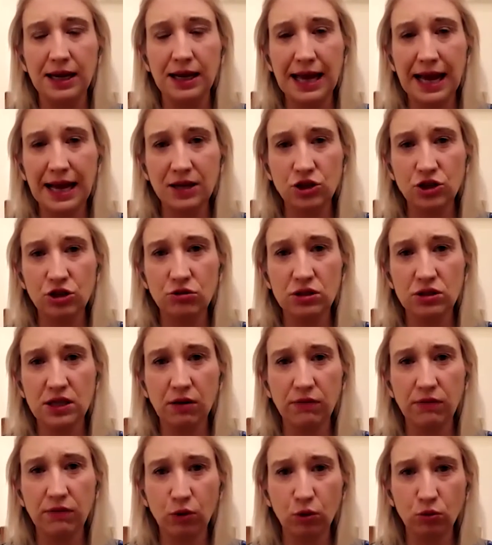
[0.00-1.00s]
Catch
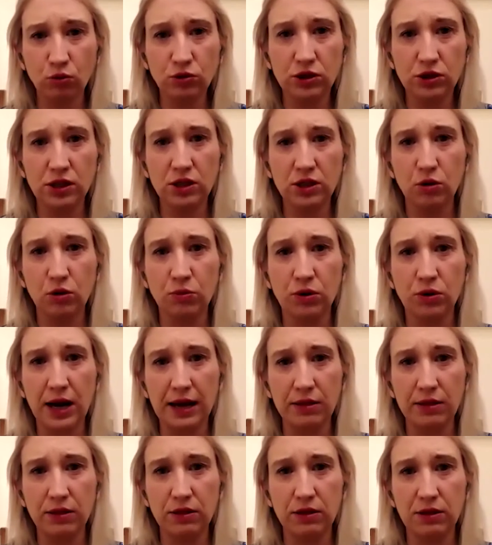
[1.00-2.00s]
yourself holding your
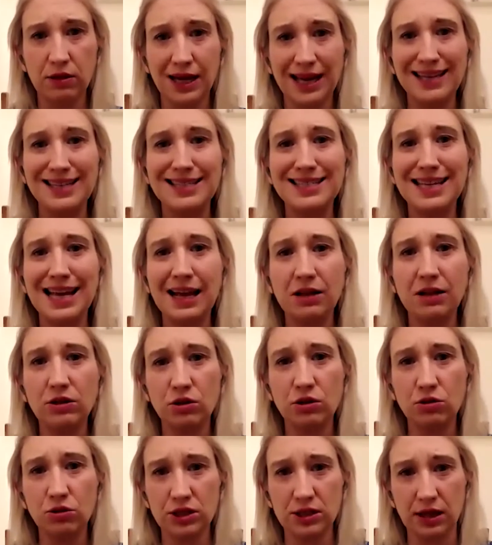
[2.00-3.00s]
breath and tell
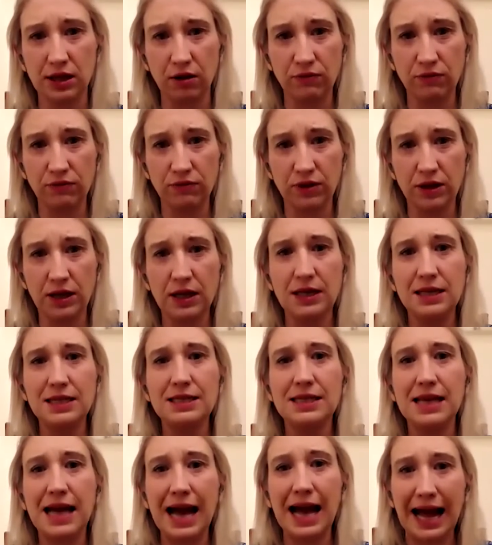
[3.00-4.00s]
yourself
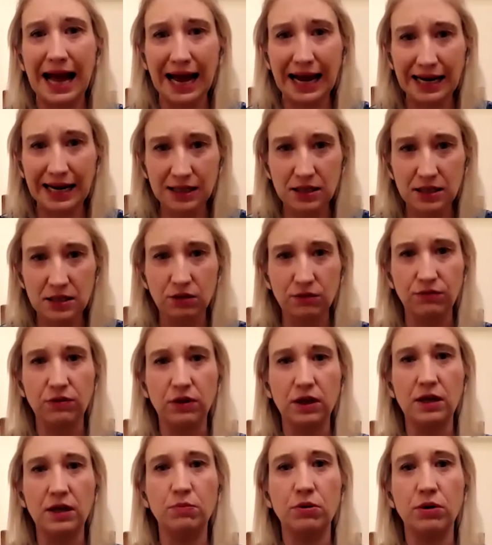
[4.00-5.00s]
to
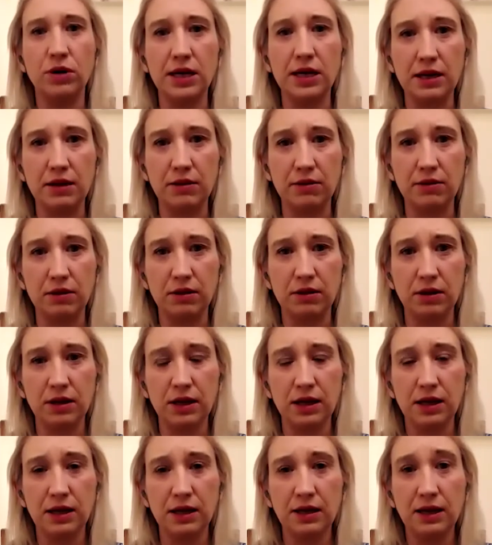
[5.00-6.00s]
actively breathe.
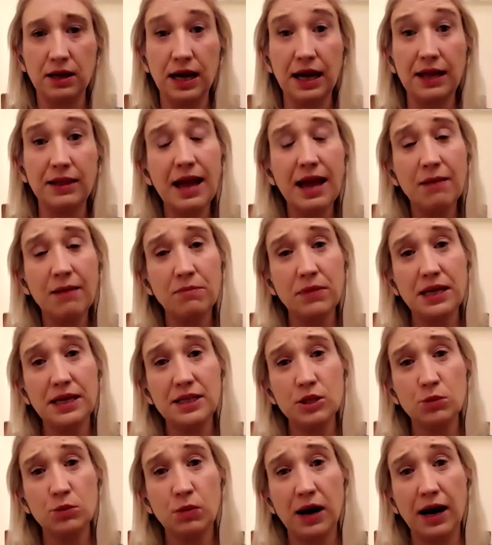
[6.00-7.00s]
And that
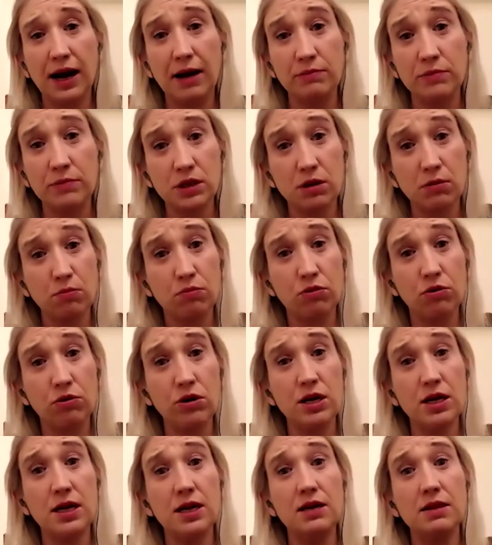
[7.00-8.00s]
means perhaps
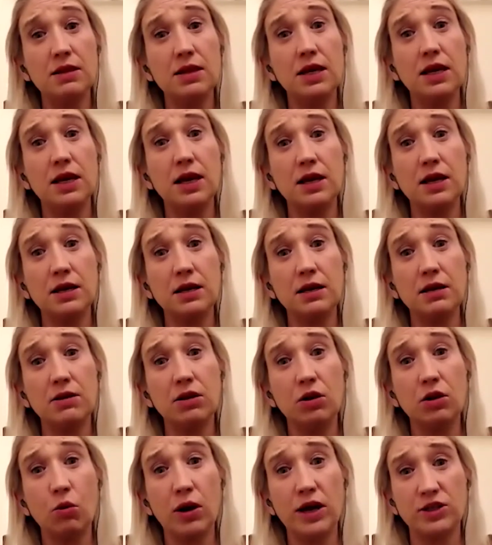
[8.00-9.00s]
breathing in
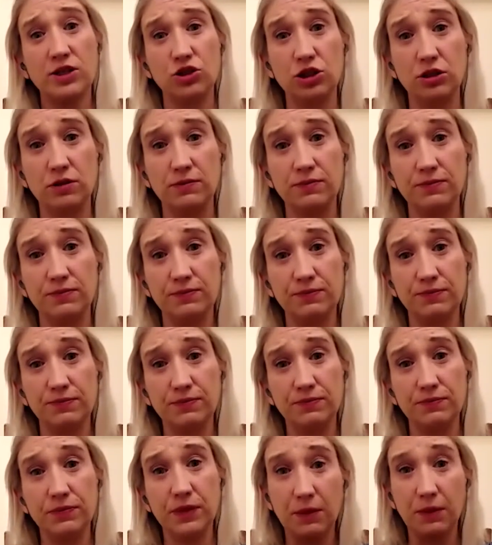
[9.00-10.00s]
the question
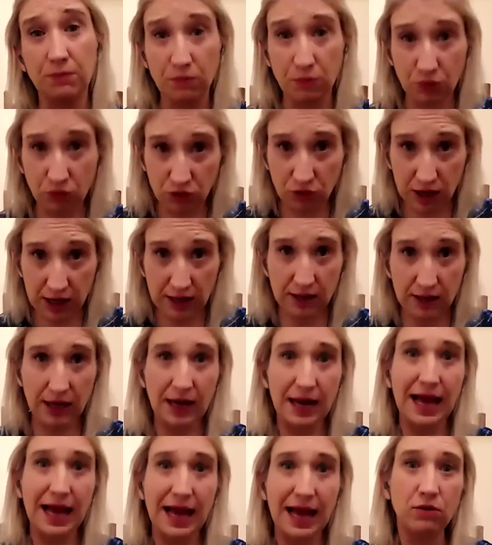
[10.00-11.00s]
and
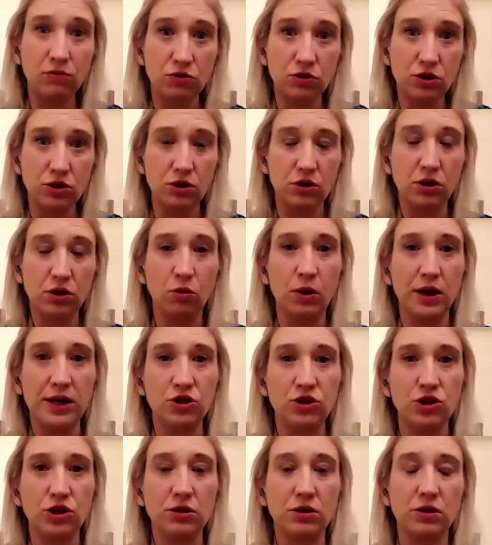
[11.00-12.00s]
breathing out the
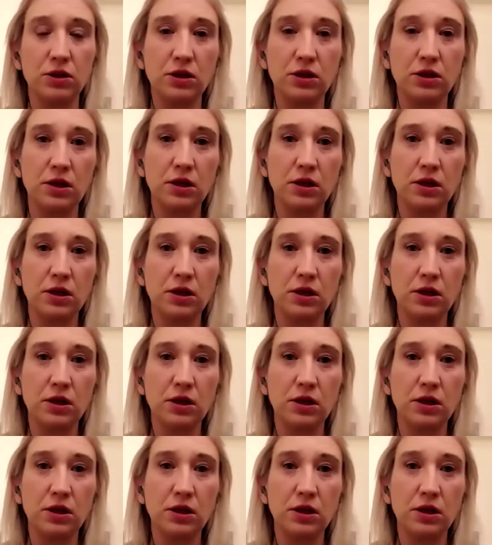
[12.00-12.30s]
question.